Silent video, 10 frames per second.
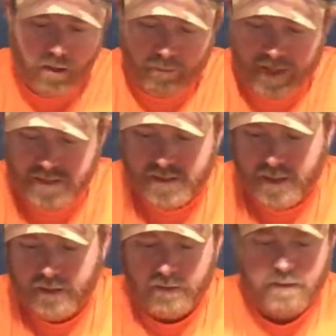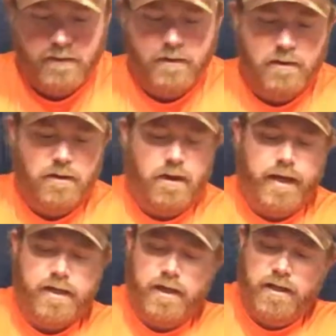my steel, I
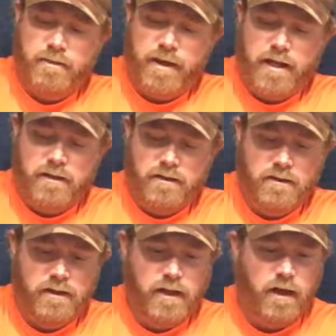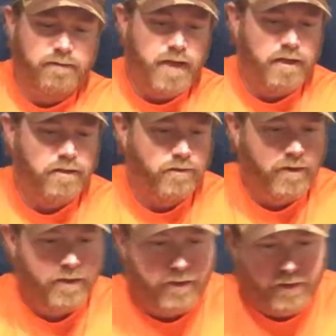cut it about off that
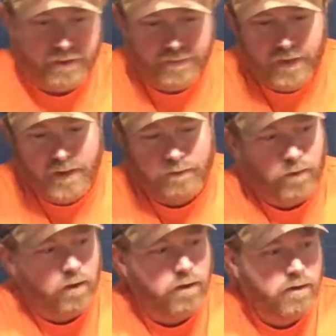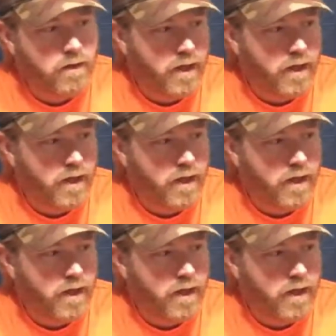30, foot roll.